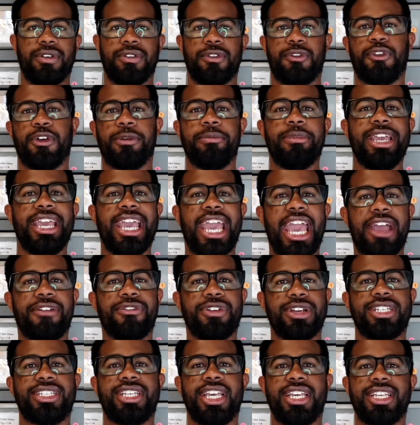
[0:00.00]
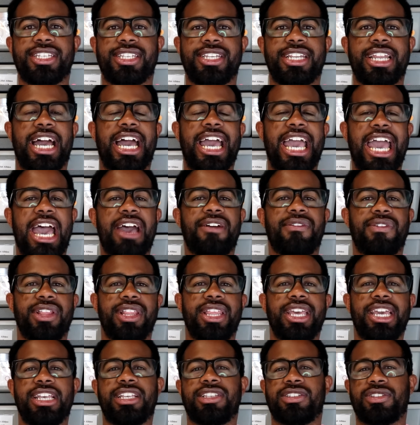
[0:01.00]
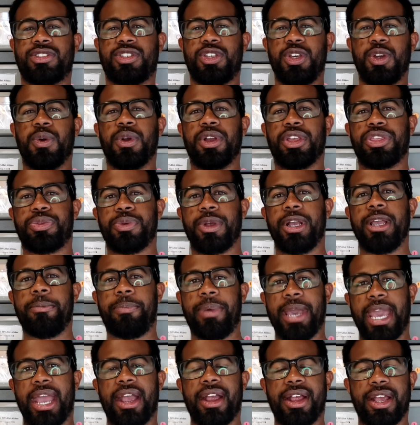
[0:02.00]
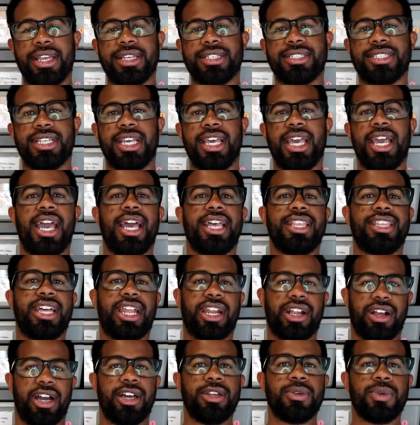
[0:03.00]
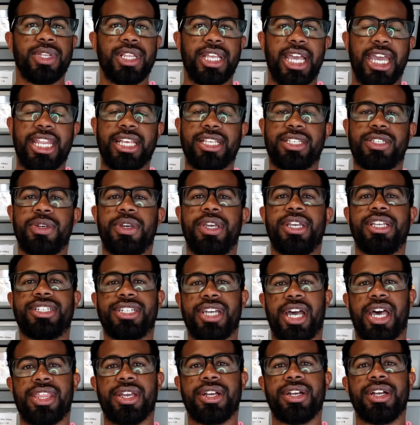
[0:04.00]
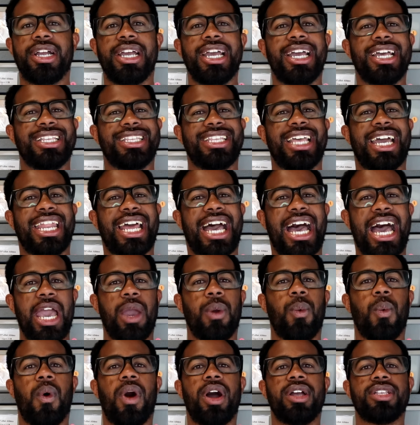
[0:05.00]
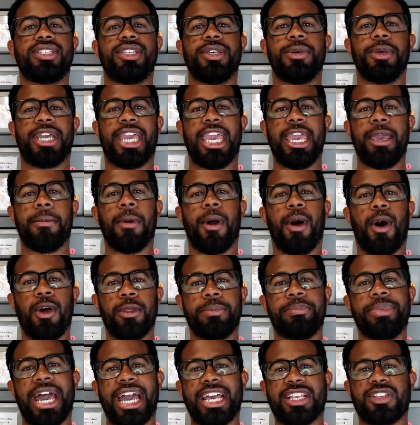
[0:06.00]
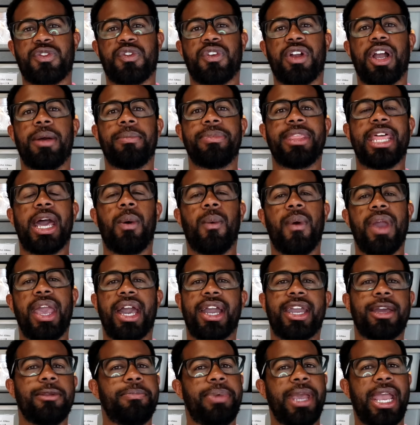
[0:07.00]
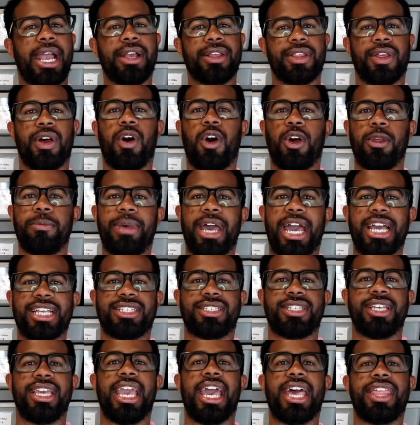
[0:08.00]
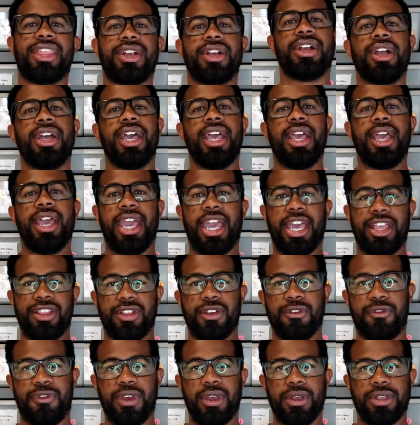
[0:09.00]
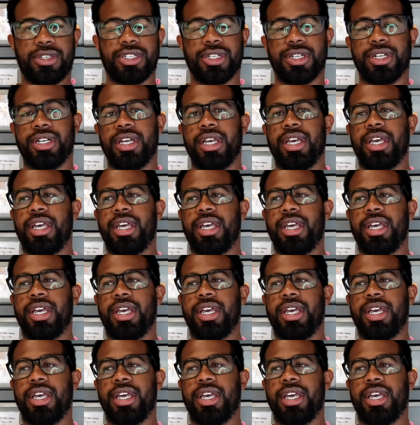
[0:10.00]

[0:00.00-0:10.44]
For me, every season I have at least 2 or 3 pairings that are unrelated to each other that I want to keep holdbacks from. That way I can pair the holdbacks together in the future.